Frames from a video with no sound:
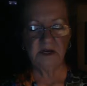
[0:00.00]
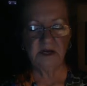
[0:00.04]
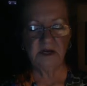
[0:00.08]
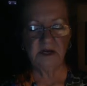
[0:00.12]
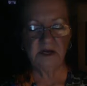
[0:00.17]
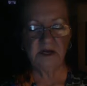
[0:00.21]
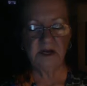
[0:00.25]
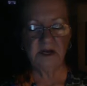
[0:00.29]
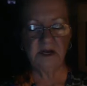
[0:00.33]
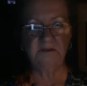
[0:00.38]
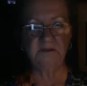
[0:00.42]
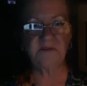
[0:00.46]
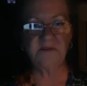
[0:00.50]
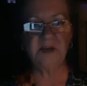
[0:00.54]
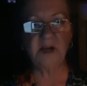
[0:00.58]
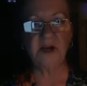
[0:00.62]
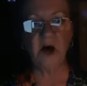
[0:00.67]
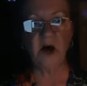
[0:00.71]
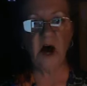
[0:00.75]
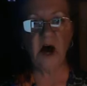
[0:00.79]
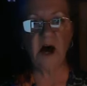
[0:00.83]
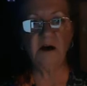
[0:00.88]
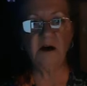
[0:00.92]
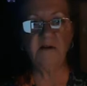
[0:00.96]

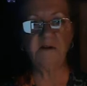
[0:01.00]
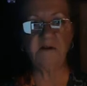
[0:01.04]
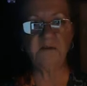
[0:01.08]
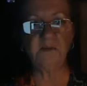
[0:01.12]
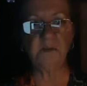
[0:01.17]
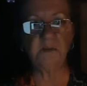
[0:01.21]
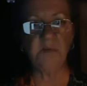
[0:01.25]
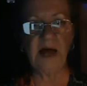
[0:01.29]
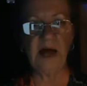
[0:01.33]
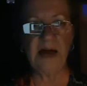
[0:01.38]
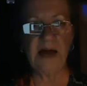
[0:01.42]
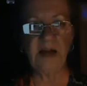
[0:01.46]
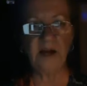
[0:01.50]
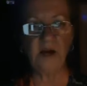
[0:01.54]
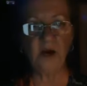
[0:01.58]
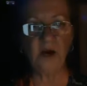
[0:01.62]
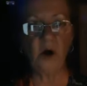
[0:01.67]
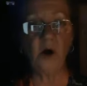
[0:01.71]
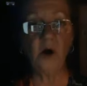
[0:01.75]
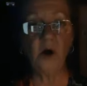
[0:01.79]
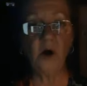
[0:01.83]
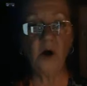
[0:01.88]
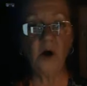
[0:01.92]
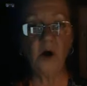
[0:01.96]
lifting off of planet
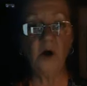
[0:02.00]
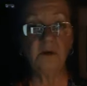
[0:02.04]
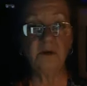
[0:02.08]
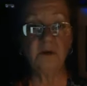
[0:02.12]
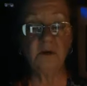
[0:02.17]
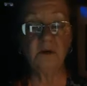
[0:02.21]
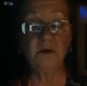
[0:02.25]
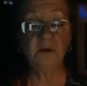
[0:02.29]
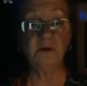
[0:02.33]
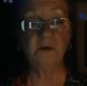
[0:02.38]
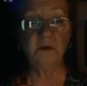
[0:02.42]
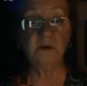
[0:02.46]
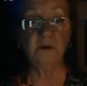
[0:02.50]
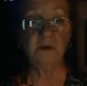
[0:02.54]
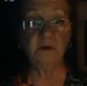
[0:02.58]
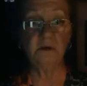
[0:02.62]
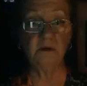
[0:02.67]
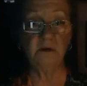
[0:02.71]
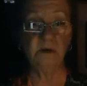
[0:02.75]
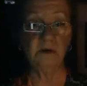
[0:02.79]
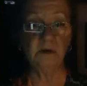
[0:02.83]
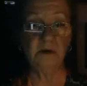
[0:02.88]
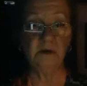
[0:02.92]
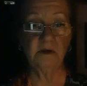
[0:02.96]
Earth
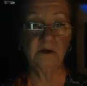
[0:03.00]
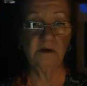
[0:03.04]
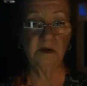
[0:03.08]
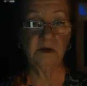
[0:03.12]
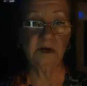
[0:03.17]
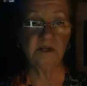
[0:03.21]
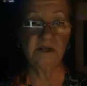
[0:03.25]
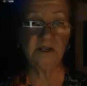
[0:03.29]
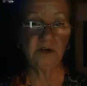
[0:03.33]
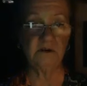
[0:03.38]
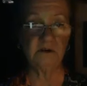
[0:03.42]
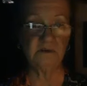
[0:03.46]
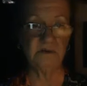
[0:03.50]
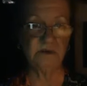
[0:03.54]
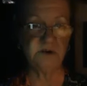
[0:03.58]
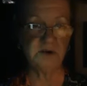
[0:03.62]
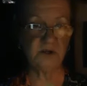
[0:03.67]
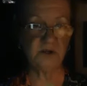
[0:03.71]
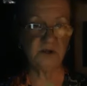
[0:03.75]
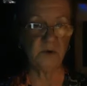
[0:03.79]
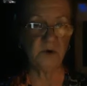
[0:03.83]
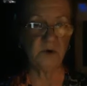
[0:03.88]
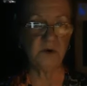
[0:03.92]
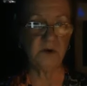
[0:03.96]
is our
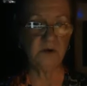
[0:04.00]
visual.